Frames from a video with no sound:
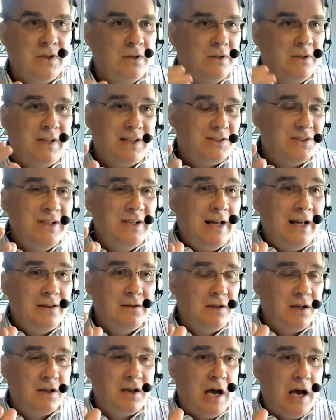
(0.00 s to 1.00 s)
That's not
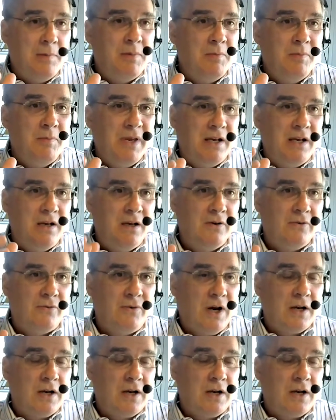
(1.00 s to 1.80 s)
the common meaning of